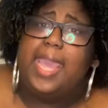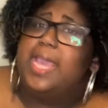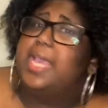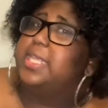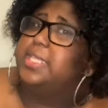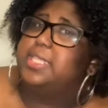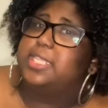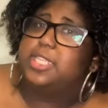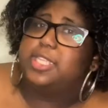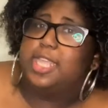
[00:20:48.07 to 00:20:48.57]

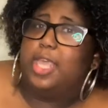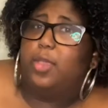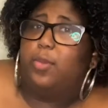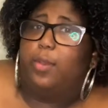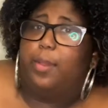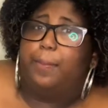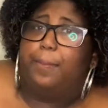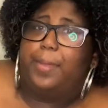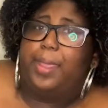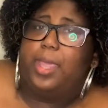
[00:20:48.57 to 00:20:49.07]
is the
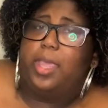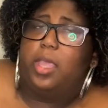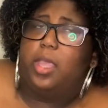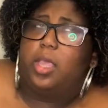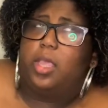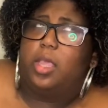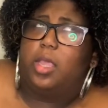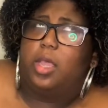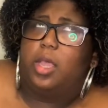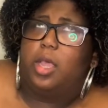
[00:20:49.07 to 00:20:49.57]
Secret
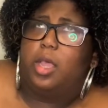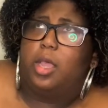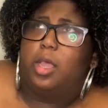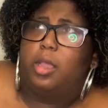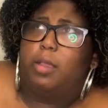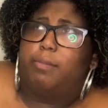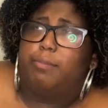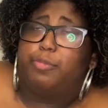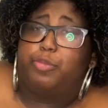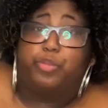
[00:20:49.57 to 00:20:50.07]
Bic
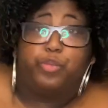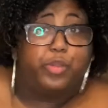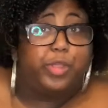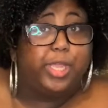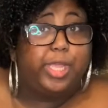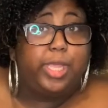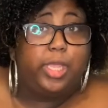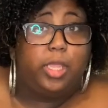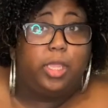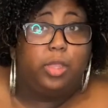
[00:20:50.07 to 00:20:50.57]

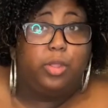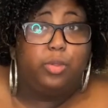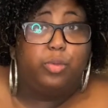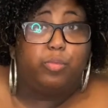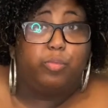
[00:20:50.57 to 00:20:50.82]
3